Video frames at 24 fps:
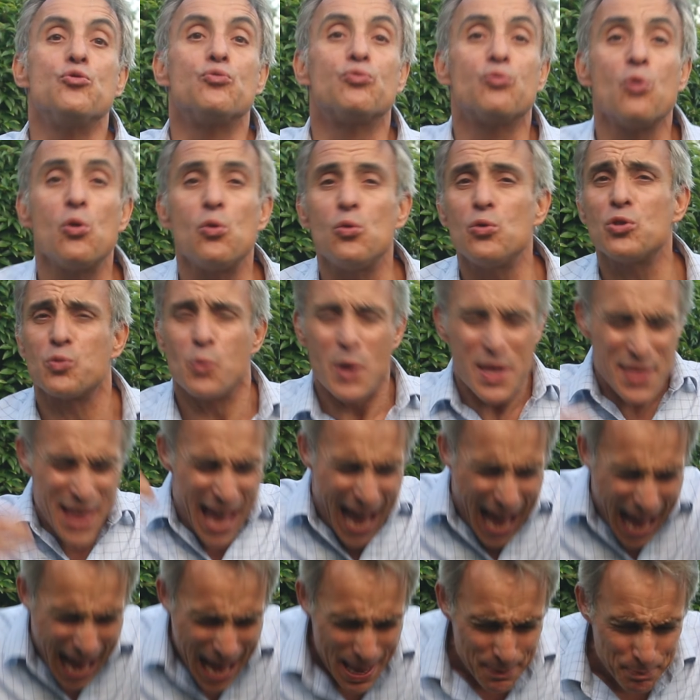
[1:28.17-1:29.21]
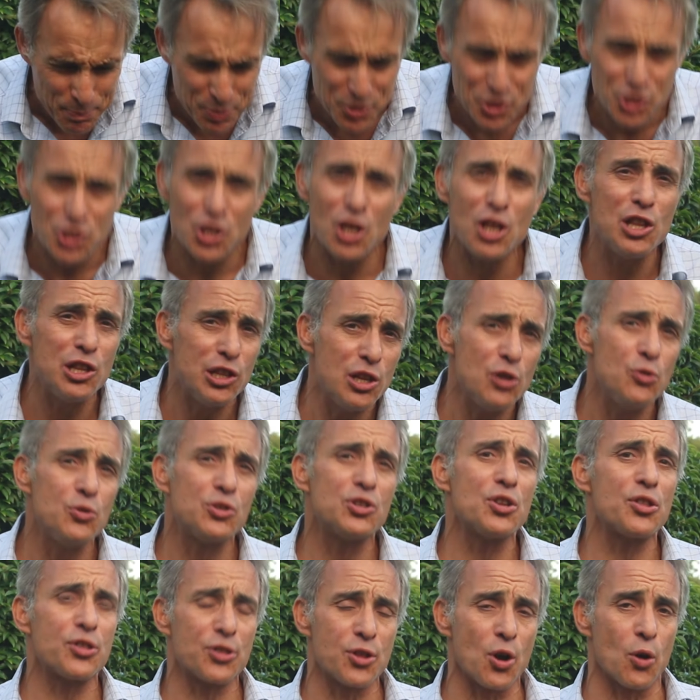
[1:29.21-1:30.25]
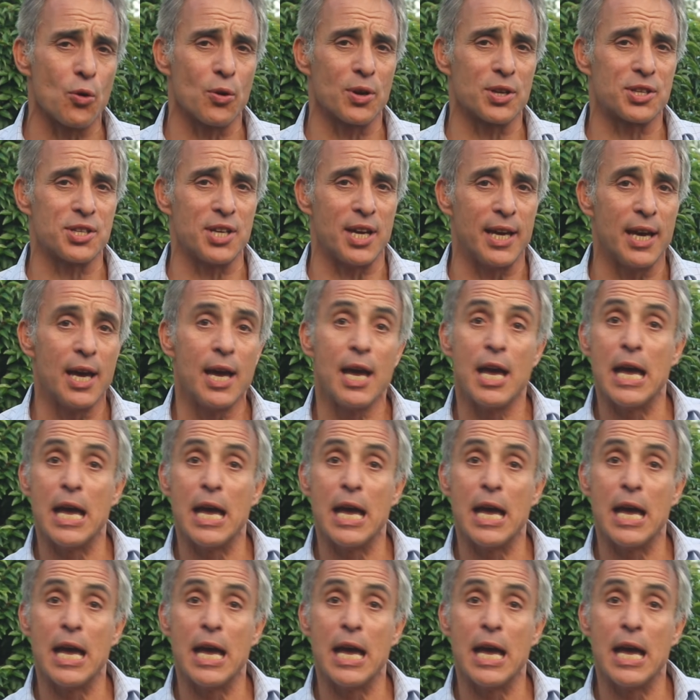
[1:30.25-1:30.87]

rules with absolute authority.